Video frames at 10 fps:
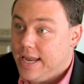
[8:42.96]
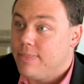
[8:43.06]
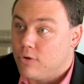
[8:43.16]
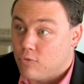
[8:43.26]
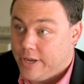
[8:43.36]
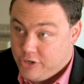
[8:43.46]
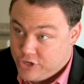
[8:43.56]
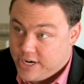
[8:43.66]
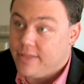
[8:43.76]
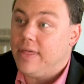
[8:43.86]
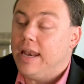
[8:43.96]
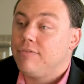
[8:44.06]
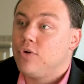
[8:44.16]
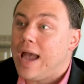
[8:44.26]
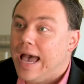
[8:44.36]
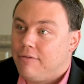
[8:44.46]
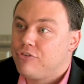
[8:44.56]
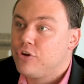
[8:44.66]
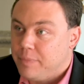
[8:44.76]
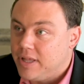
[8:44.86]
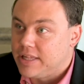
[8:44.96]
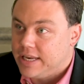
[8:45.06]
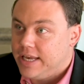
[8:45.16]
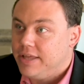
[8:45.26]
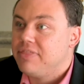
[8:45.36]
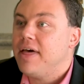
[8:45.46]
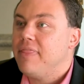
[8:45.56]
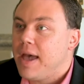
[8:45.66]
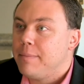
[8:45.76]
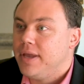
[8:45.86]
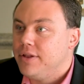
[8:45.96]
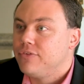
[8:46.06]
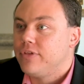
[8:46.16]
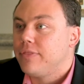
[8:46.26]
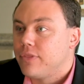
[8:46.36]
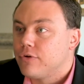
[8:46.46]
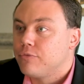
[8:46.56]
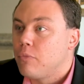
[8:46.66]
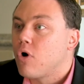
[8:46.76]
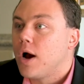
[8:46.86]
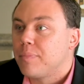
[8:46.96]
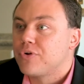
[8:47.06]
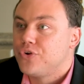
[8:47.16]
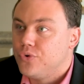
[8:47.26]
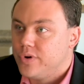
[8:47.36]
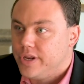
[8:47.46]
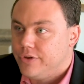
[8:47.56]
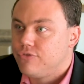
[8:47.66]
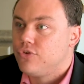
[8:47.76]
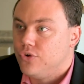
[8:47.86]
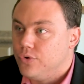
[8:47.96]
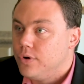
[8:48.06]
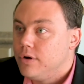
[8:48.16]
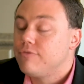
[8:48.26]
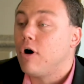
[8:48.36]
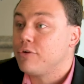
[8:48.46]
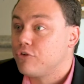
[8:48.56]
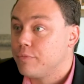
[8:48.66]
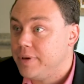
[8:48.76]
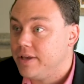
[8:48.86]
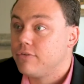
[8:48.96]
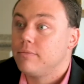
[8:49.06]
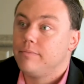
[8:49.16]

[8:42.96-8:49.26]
in the region, and then if you have stability, then that means that there's more opportunities to foster peace.